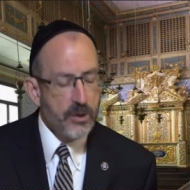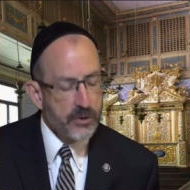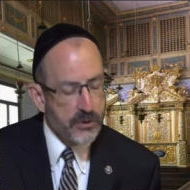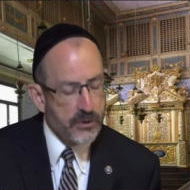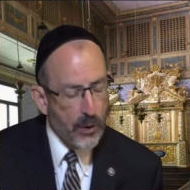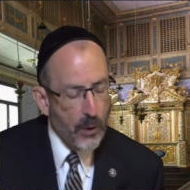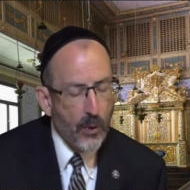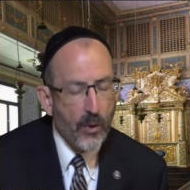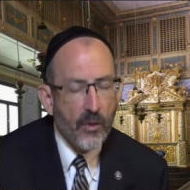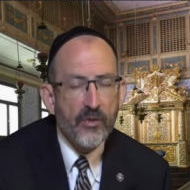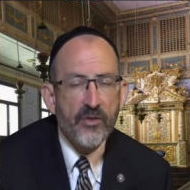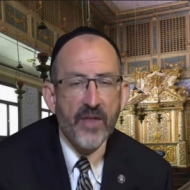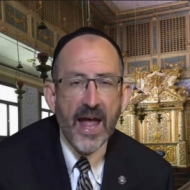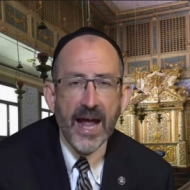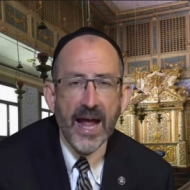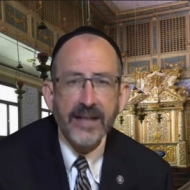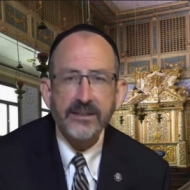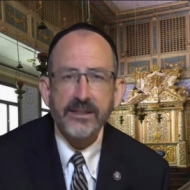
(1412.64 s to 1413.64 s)
So
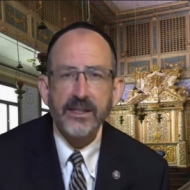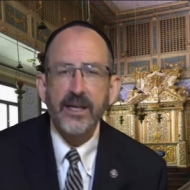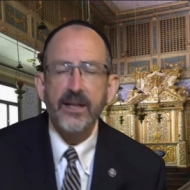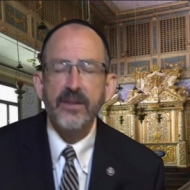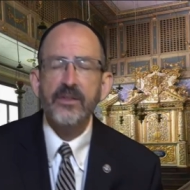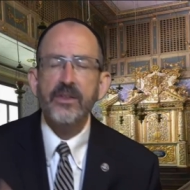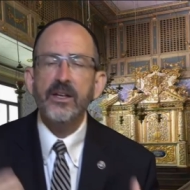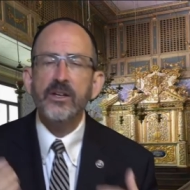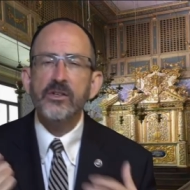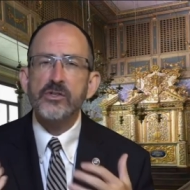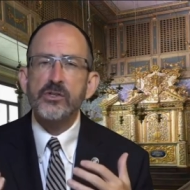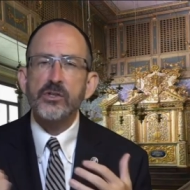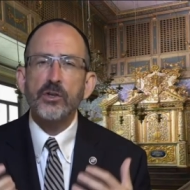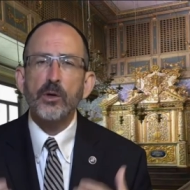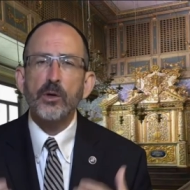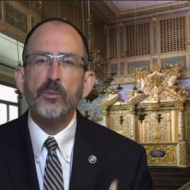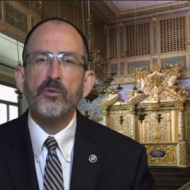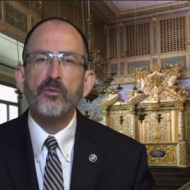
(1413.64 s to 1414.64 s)
that and these
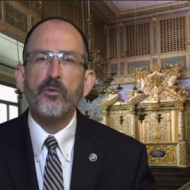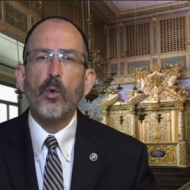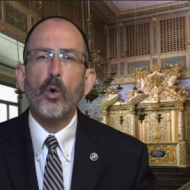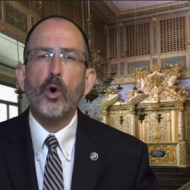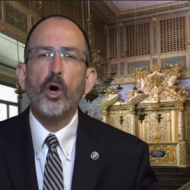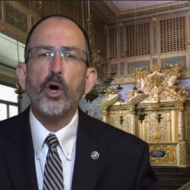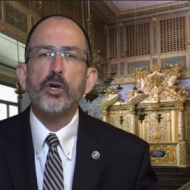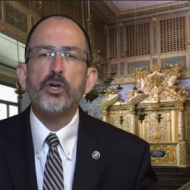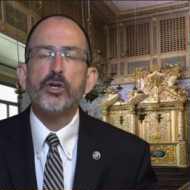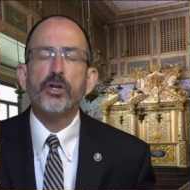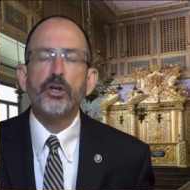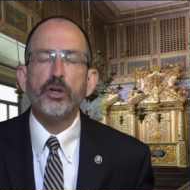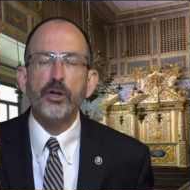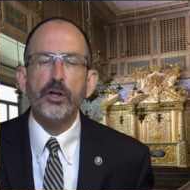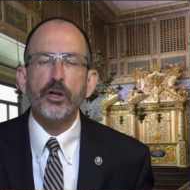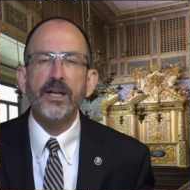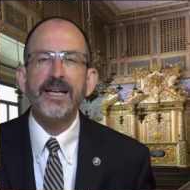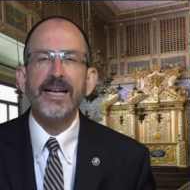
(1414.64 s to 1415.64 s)
terms for
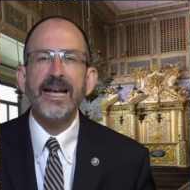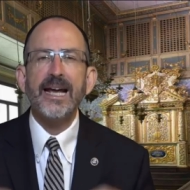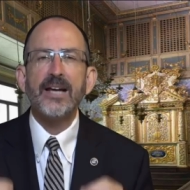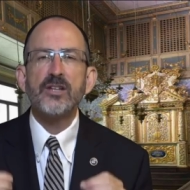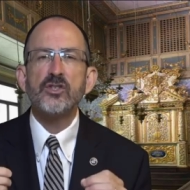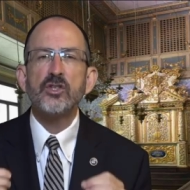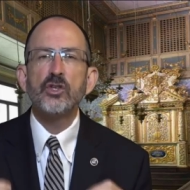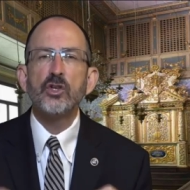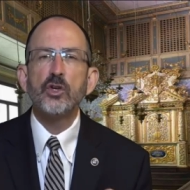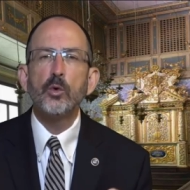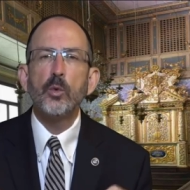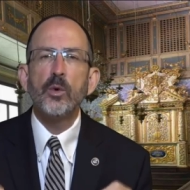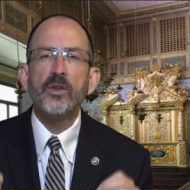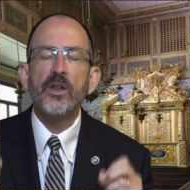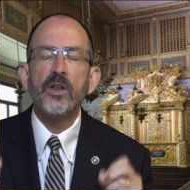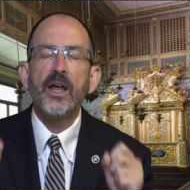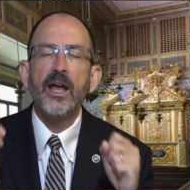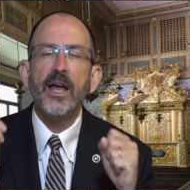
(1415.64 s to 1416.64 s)
girding has to do
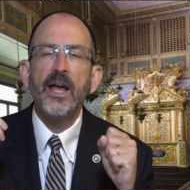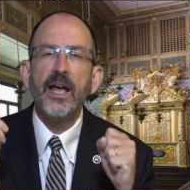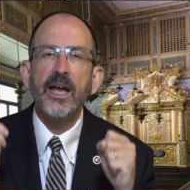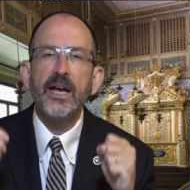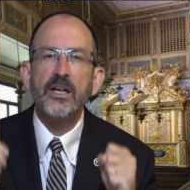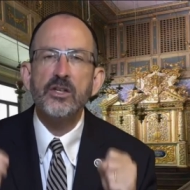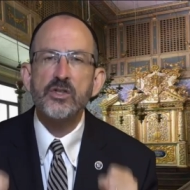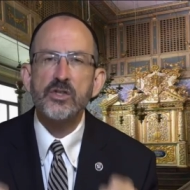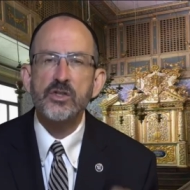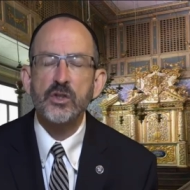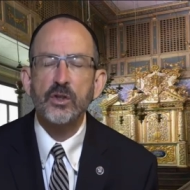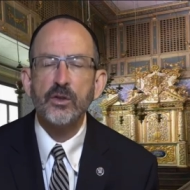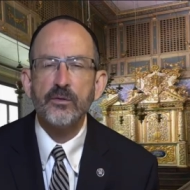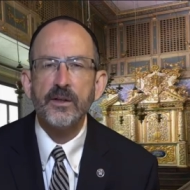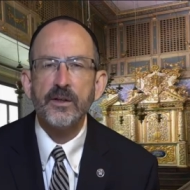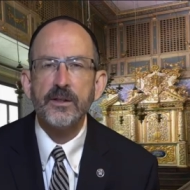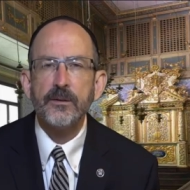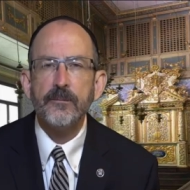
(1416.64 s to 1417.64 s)
with a
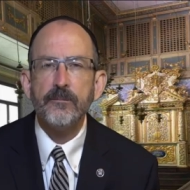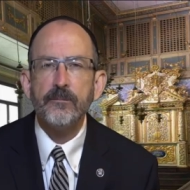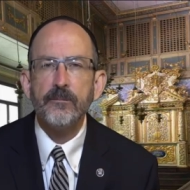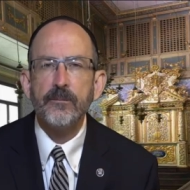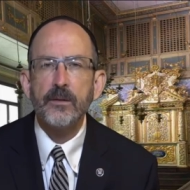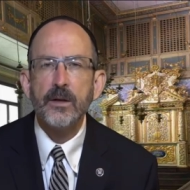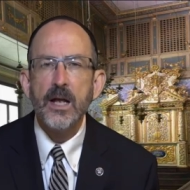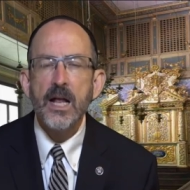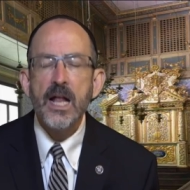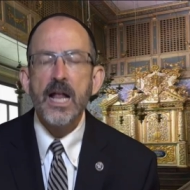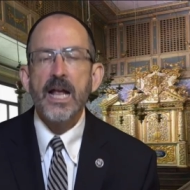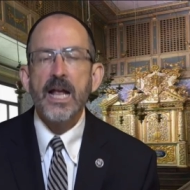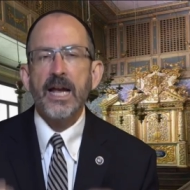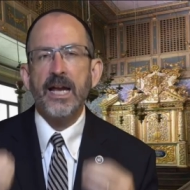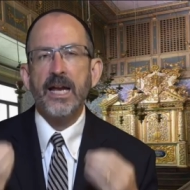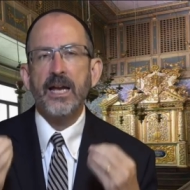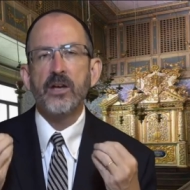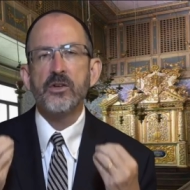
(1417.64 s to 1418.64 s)
servant.
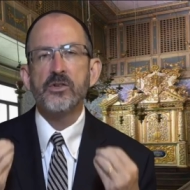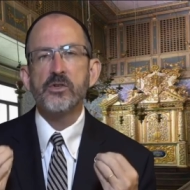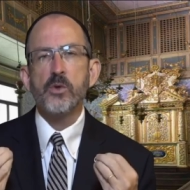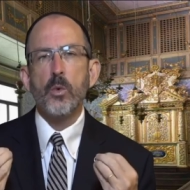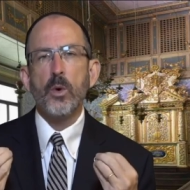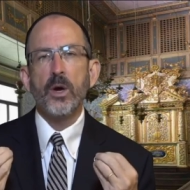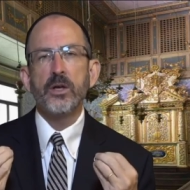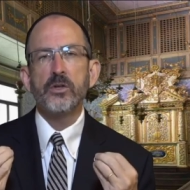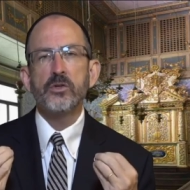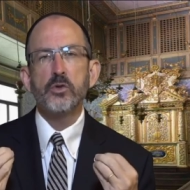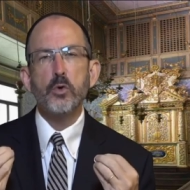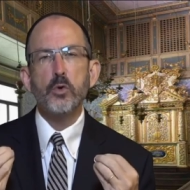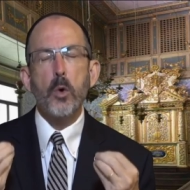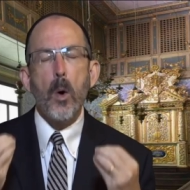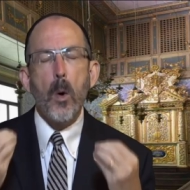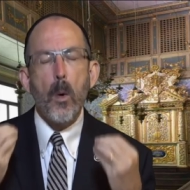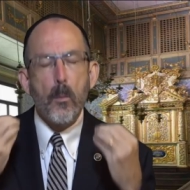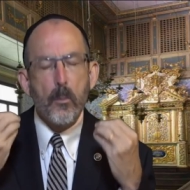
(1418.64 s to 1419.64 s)
He is going
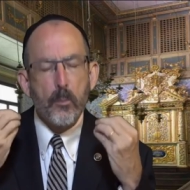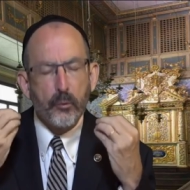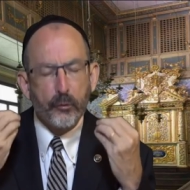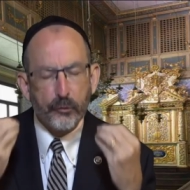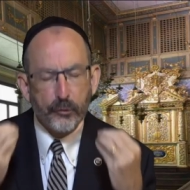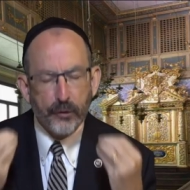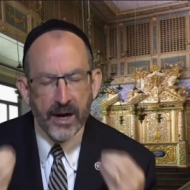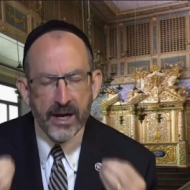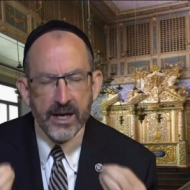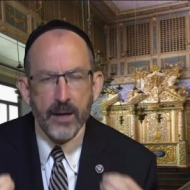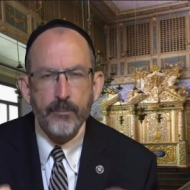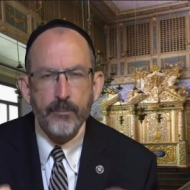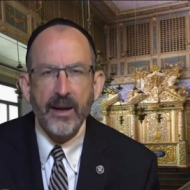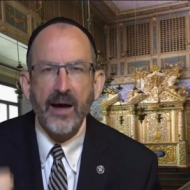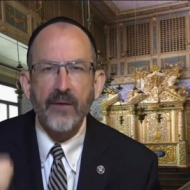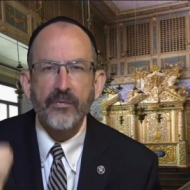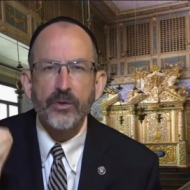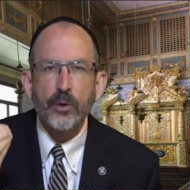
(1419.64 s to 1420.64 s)
to bring
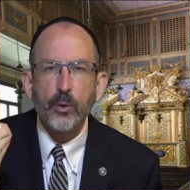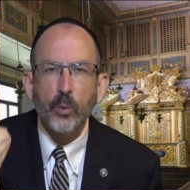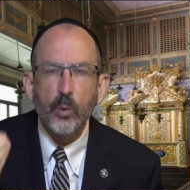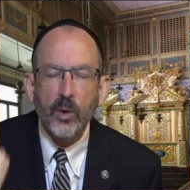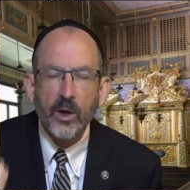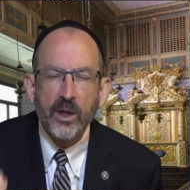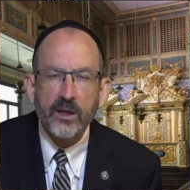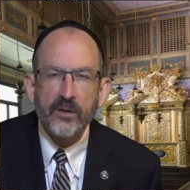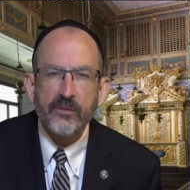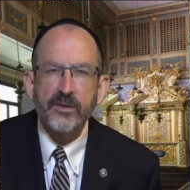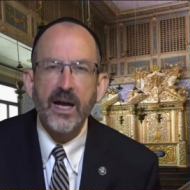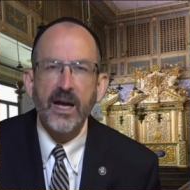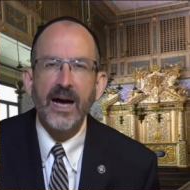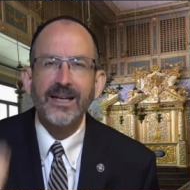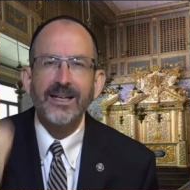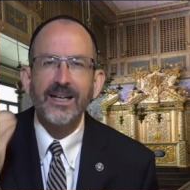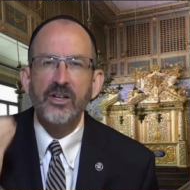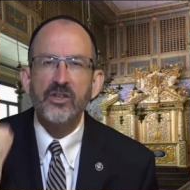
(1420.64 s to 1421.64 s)
about the will of
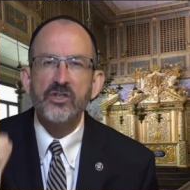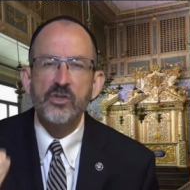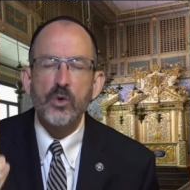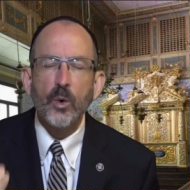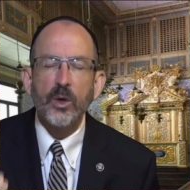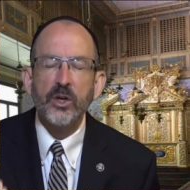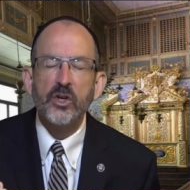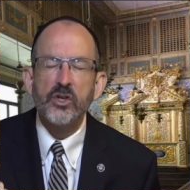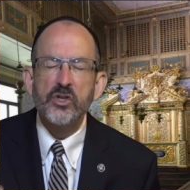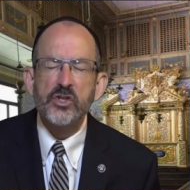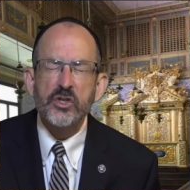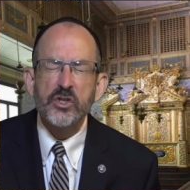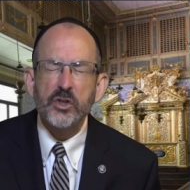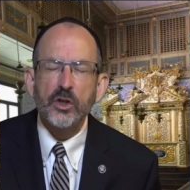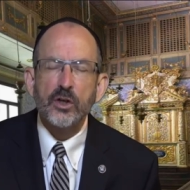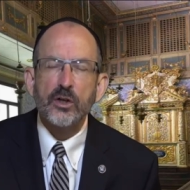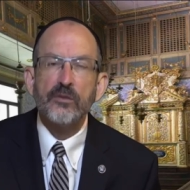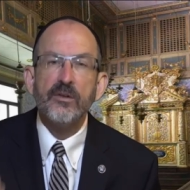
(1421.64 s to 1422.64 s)
God. He is going to
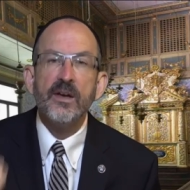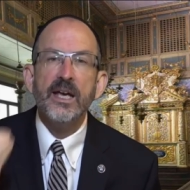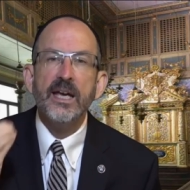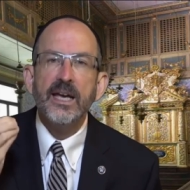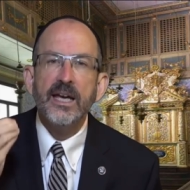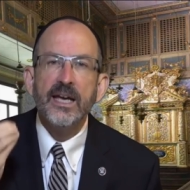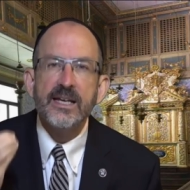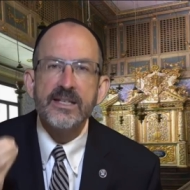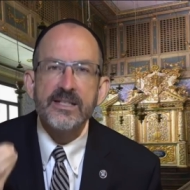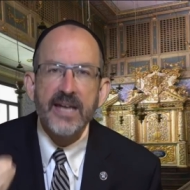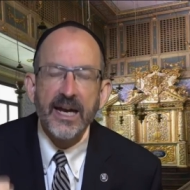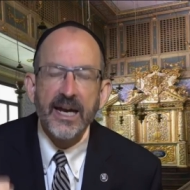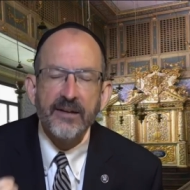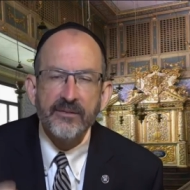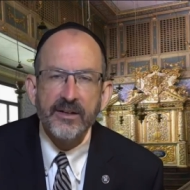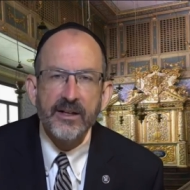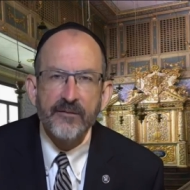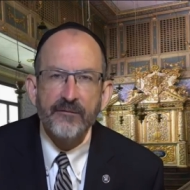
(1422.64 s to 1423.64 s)
serve his
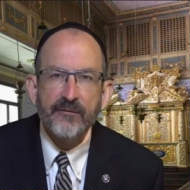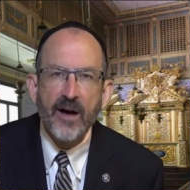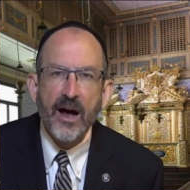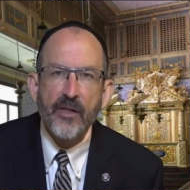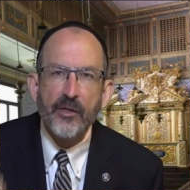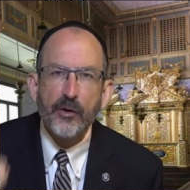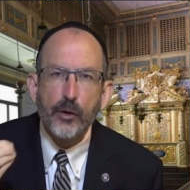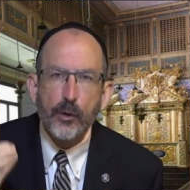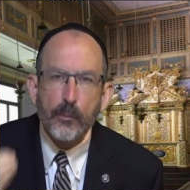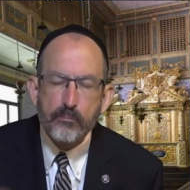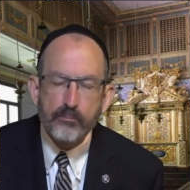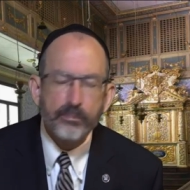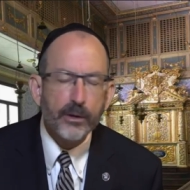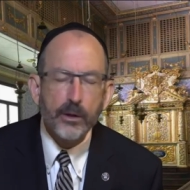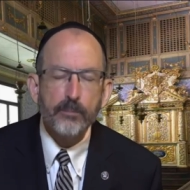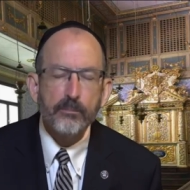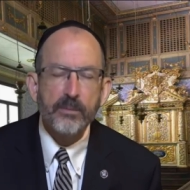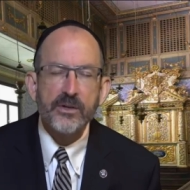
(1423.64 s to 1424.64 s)
heavenly Father
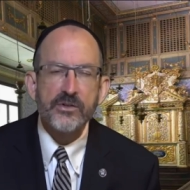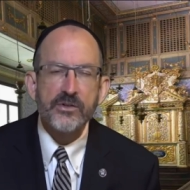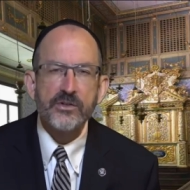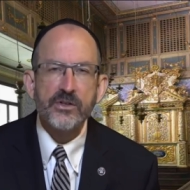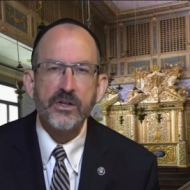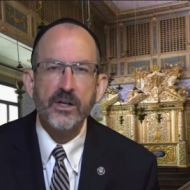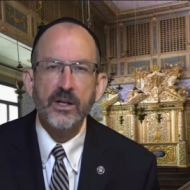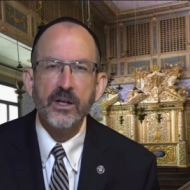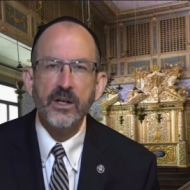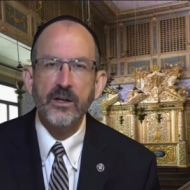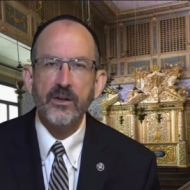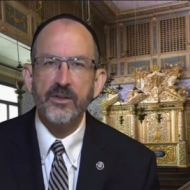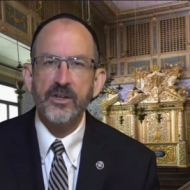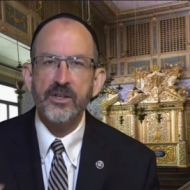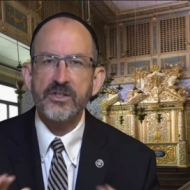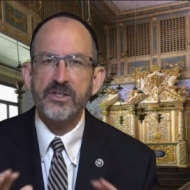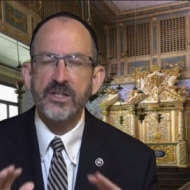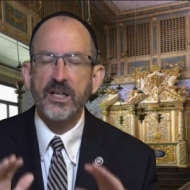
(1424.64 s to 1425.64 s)
purpose,
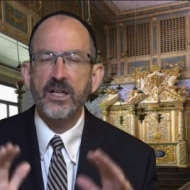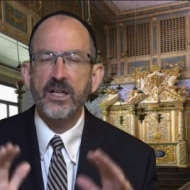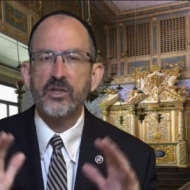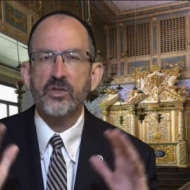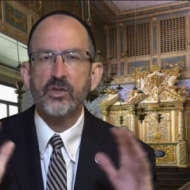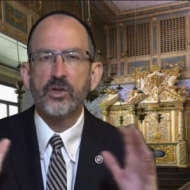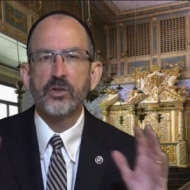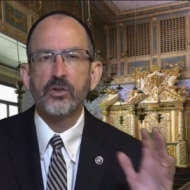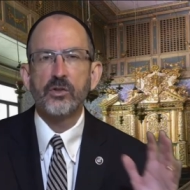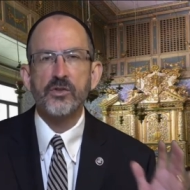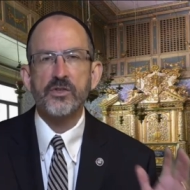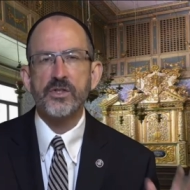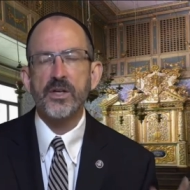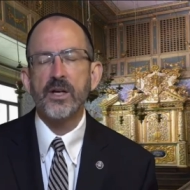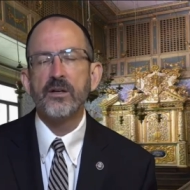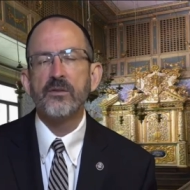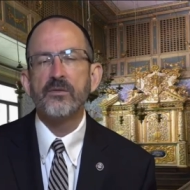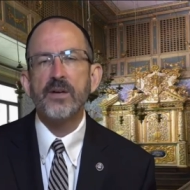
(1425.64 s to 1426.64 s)
this eternal
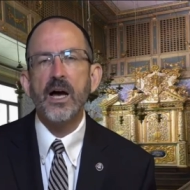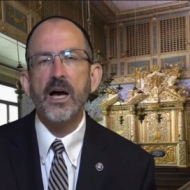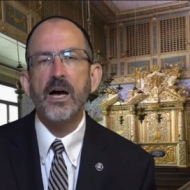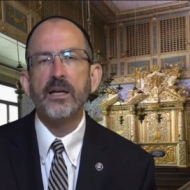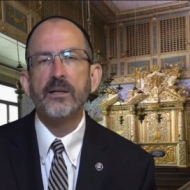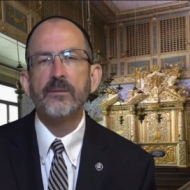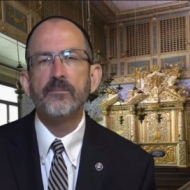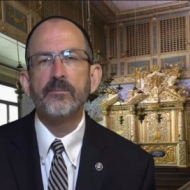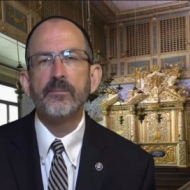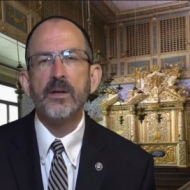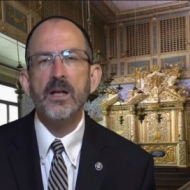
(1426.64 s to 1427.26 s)
Son of God.